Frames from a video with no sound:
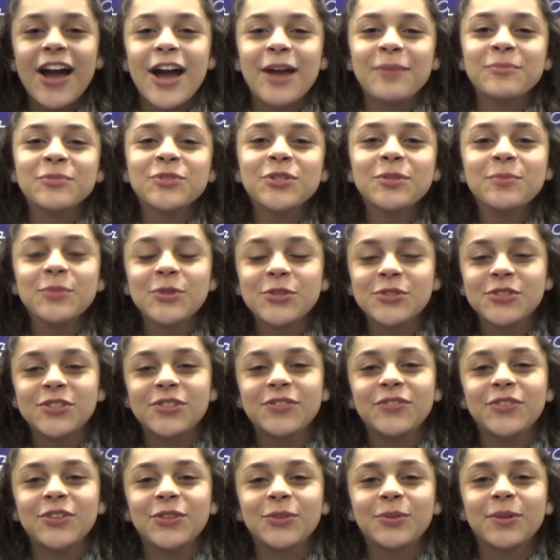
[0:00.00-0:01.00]
I'm sure most
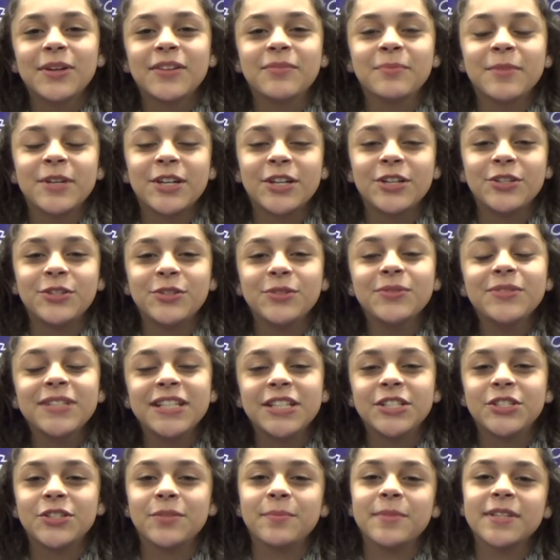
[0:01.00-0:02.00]
of you have met our new
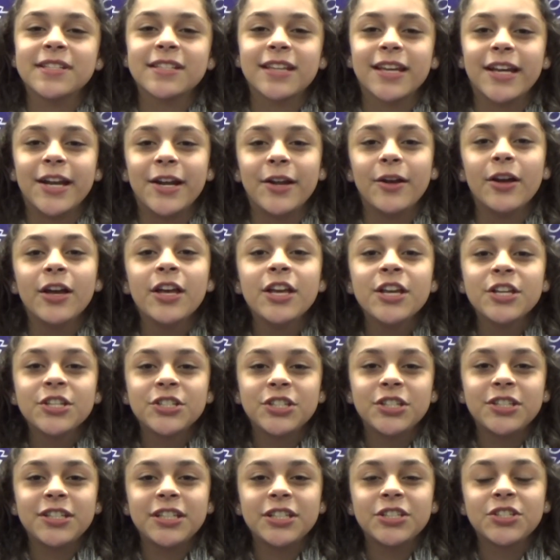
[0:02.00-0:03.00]
teacher, Ms. Kendall.
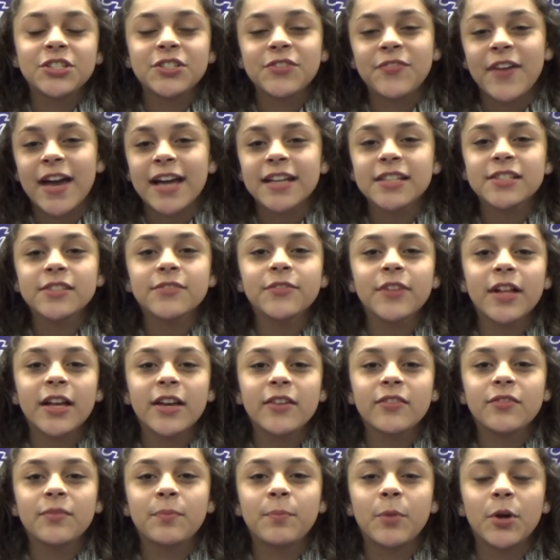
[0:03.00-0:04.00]
She teaches Facts of
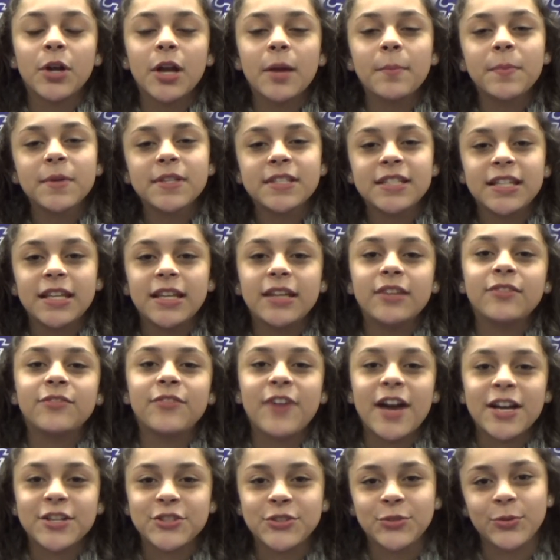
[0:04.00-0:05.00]
Life, Bon Appetit, and
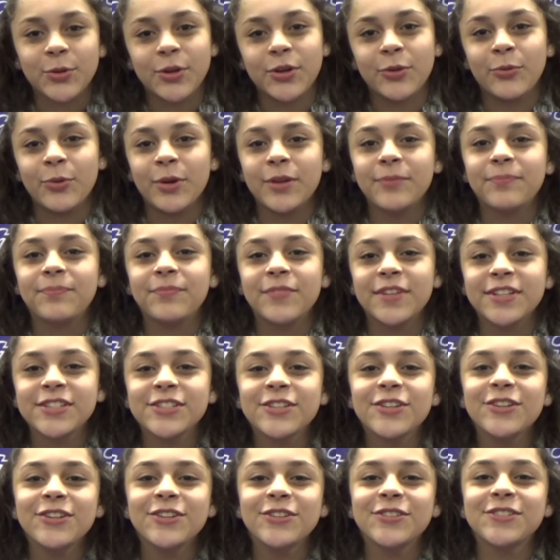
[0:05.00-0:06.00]
Fashion 101. Let's
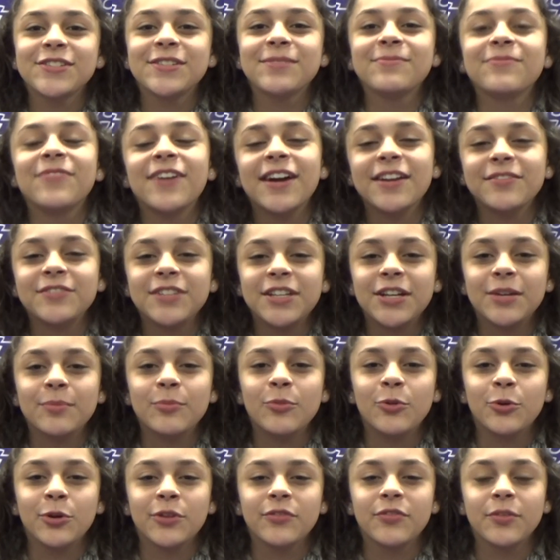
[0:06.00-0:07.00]
go to News Team 5 to hear
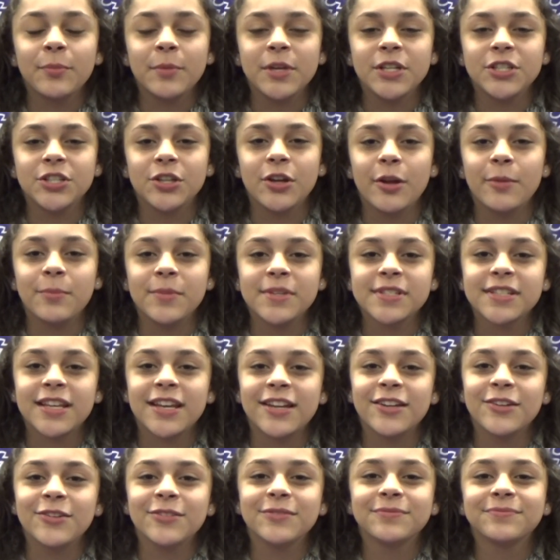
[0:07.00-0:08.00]
more information on Ms.
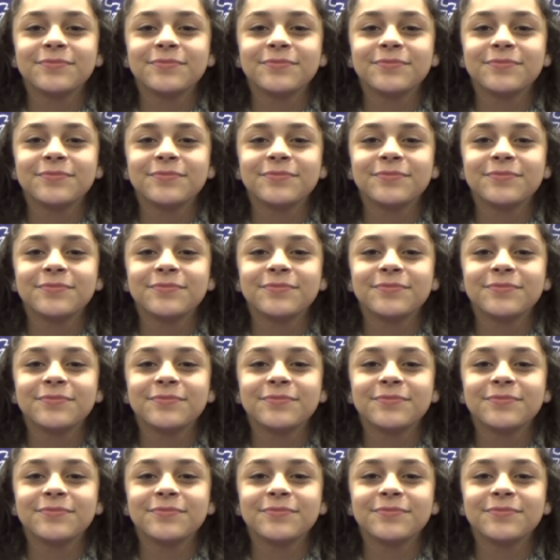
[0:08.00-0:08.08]
Kendall.